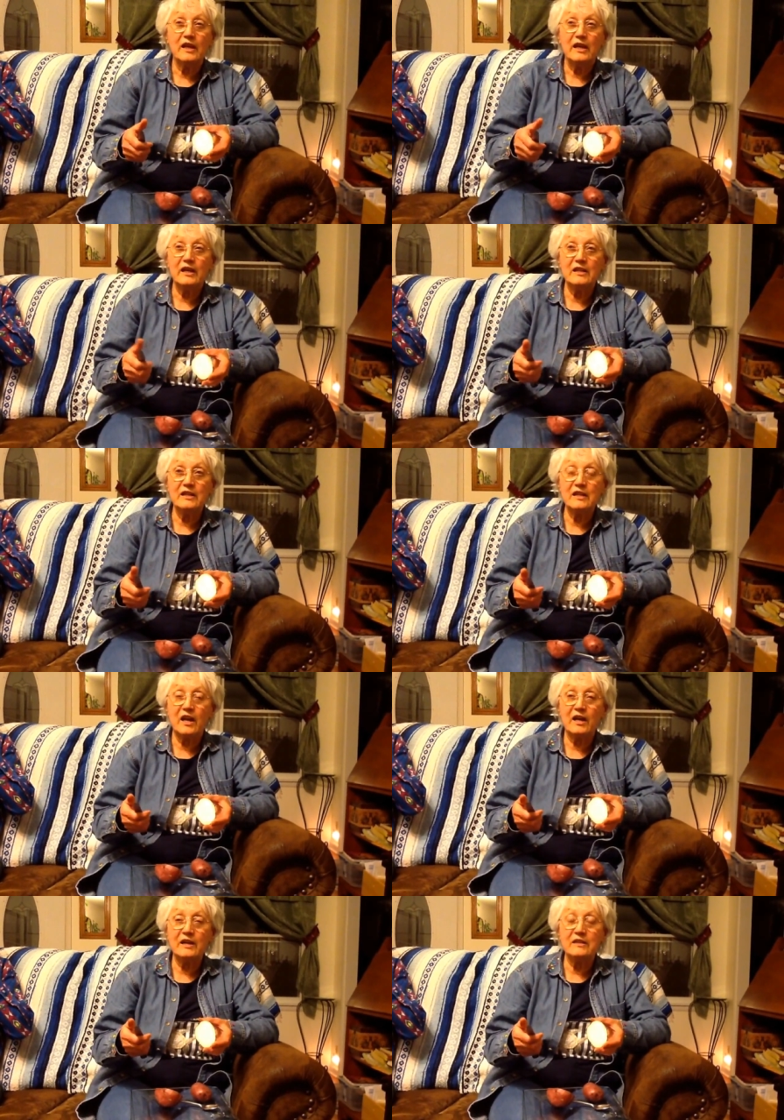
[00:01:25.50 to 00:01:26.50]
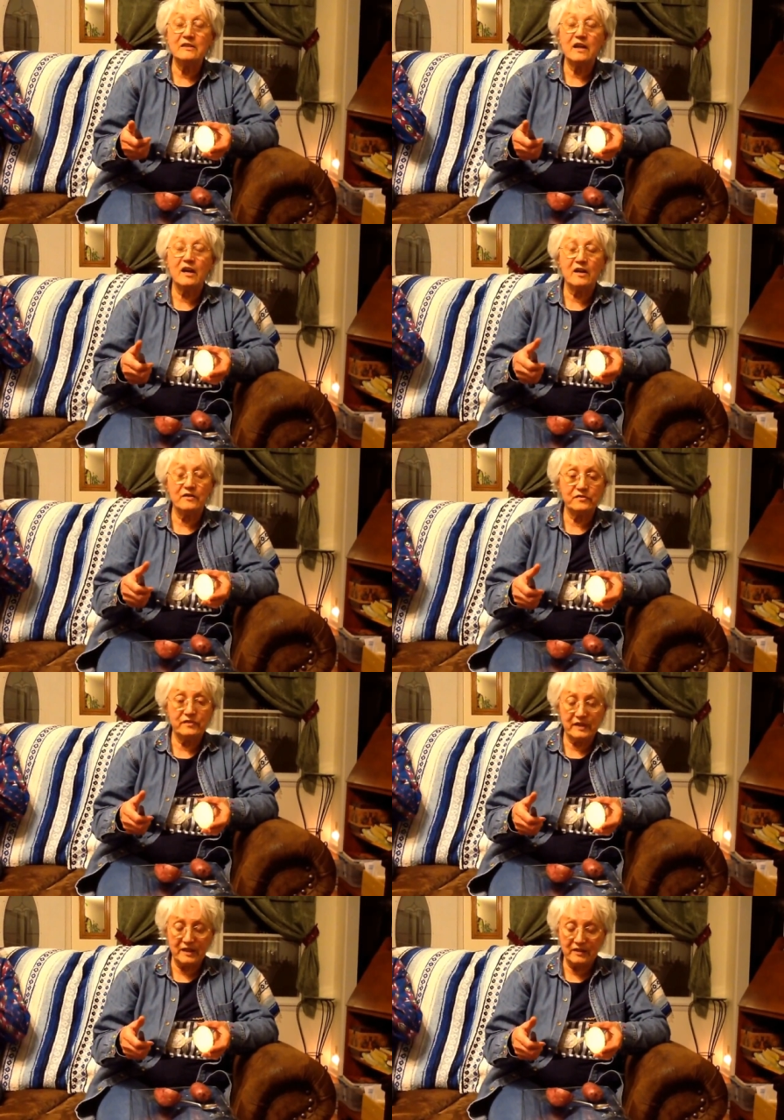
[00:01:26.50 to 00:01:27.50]
any kind of
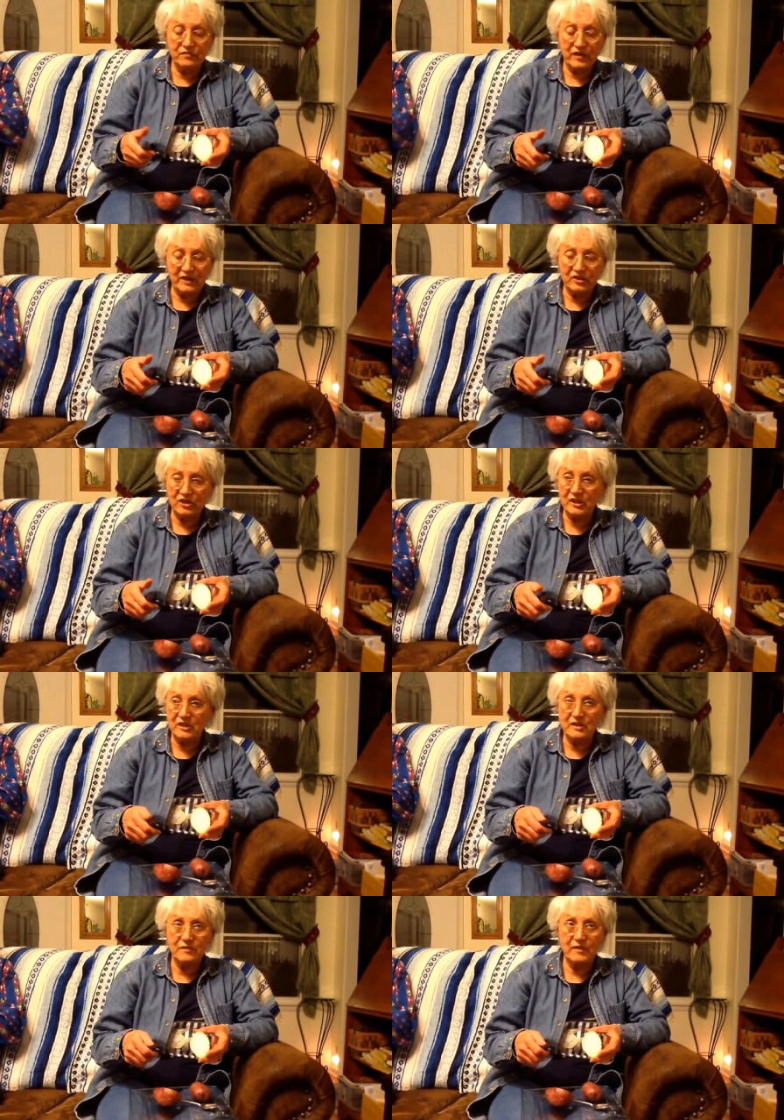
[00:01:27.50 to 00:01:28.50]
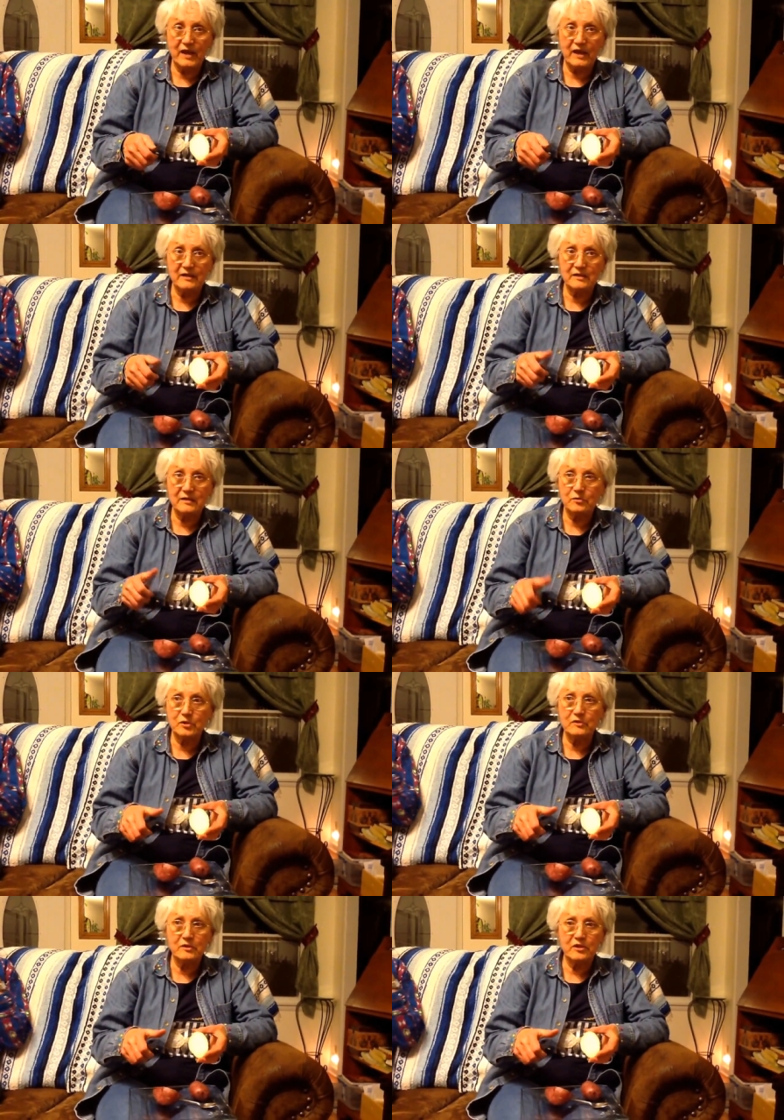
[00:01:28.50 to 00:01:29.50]
infection that
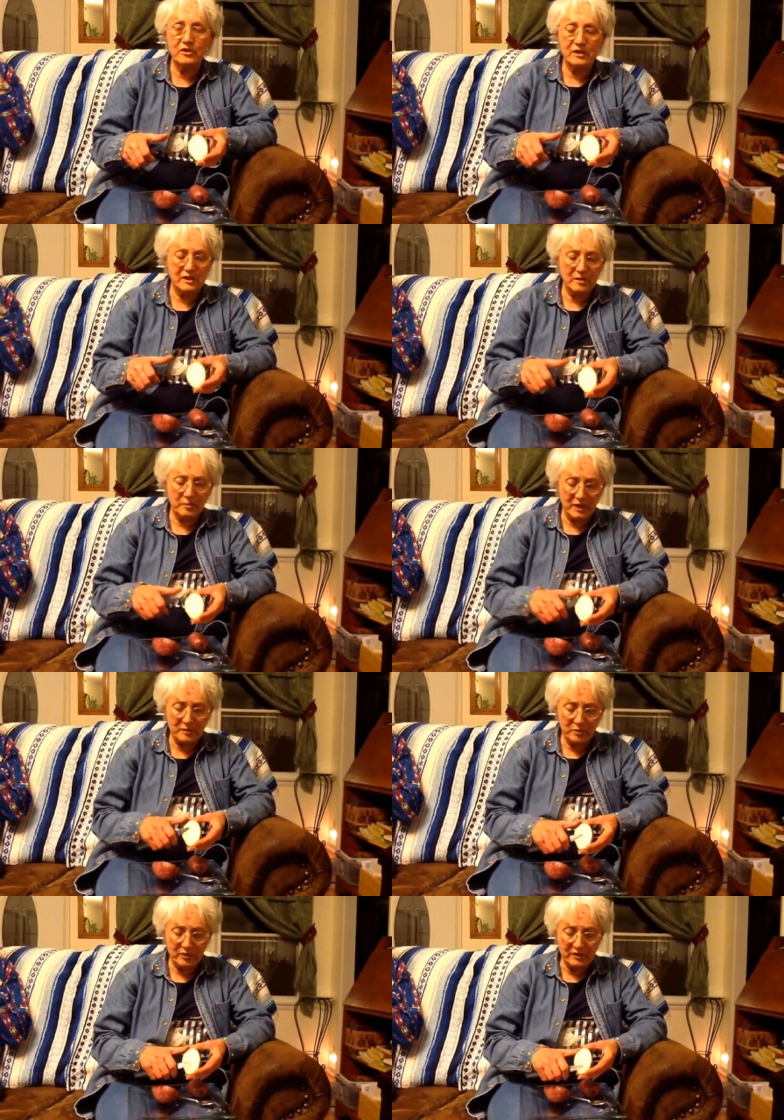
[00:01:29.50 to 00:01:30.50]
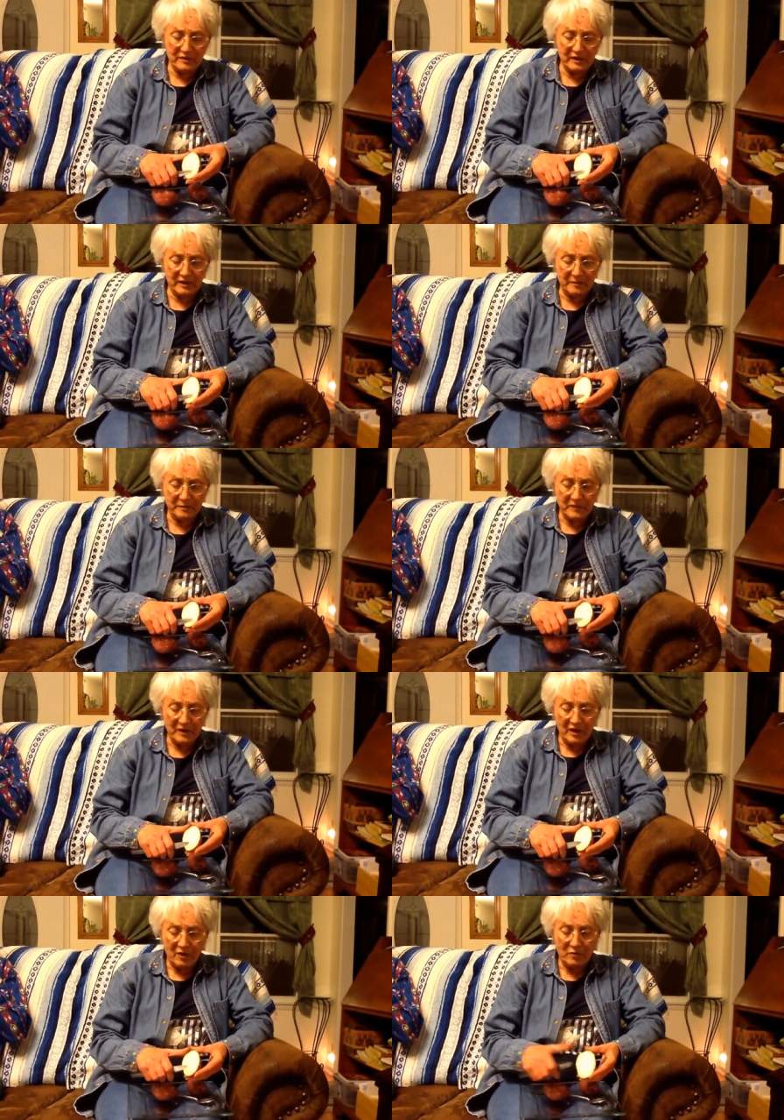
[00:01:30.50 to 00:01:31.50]
would turn into blood poisoning.
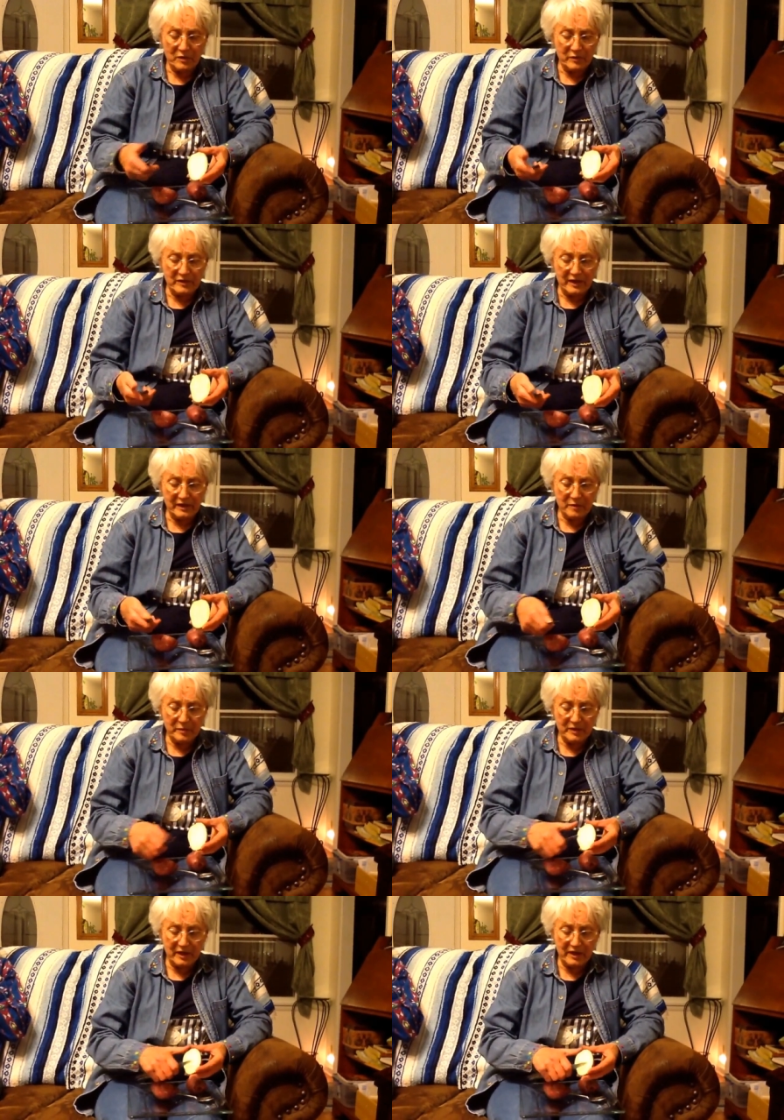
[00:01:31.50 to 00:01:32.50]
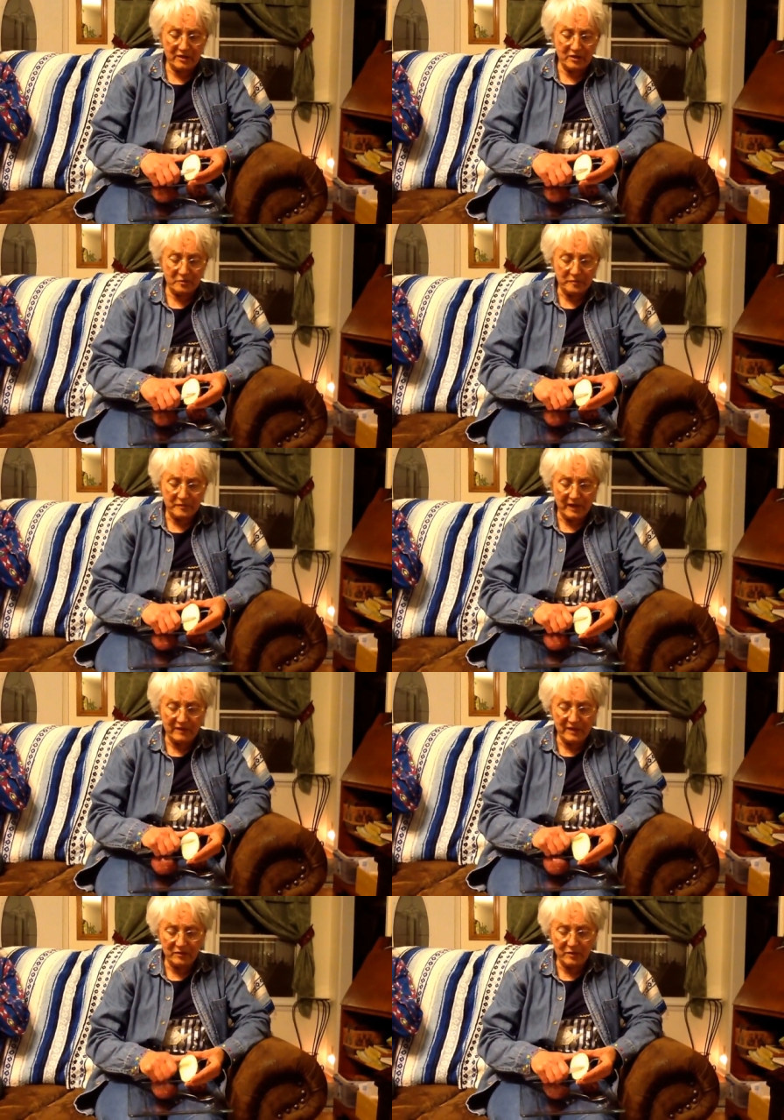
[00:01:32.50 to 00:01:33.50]
We would take the potato
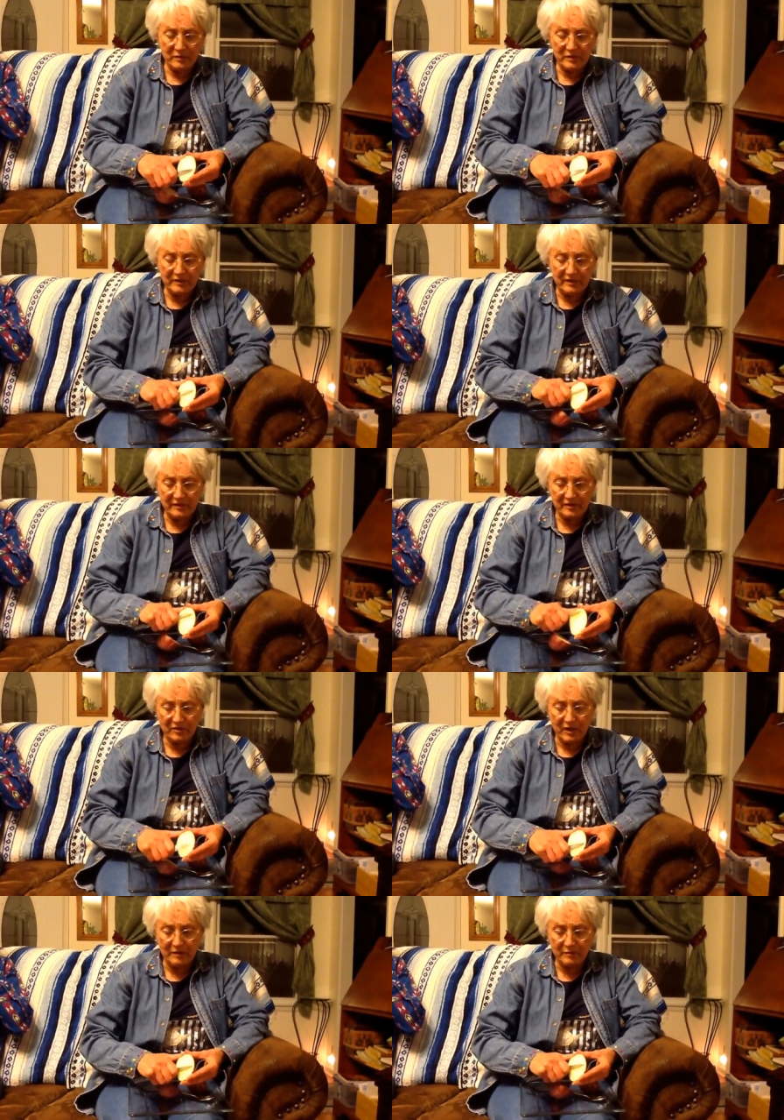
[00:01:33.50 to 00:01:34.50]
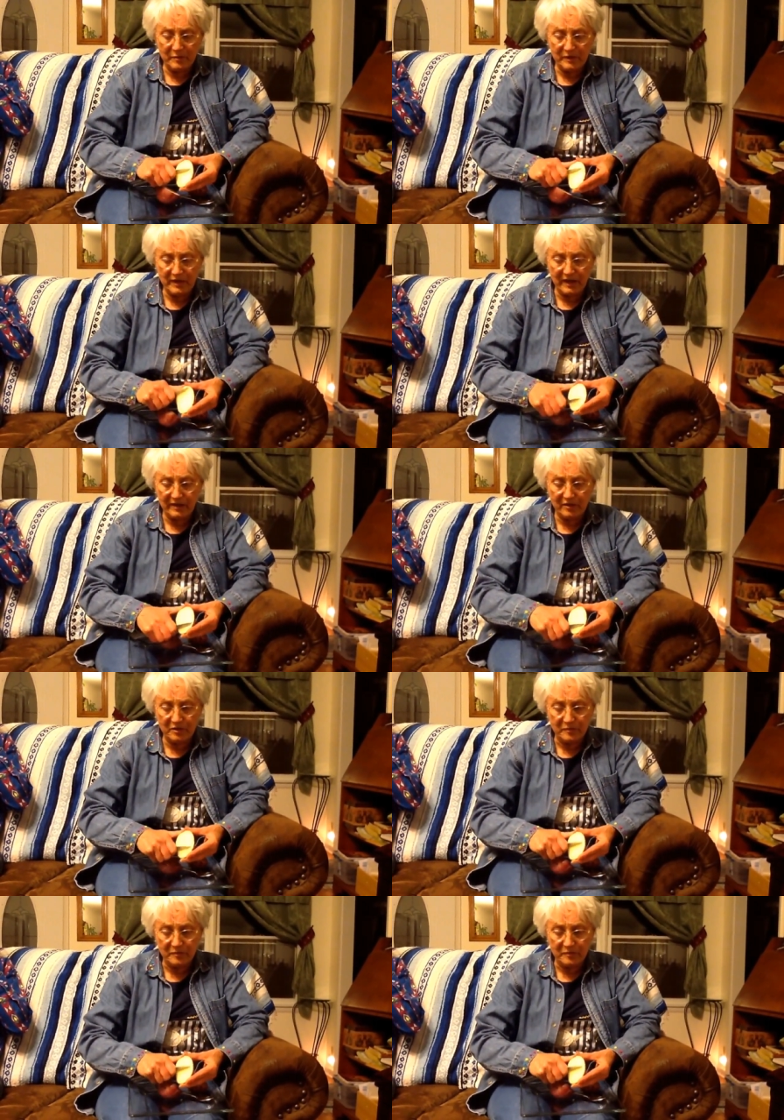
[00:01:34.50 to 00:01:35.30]
and then we would scrape the potato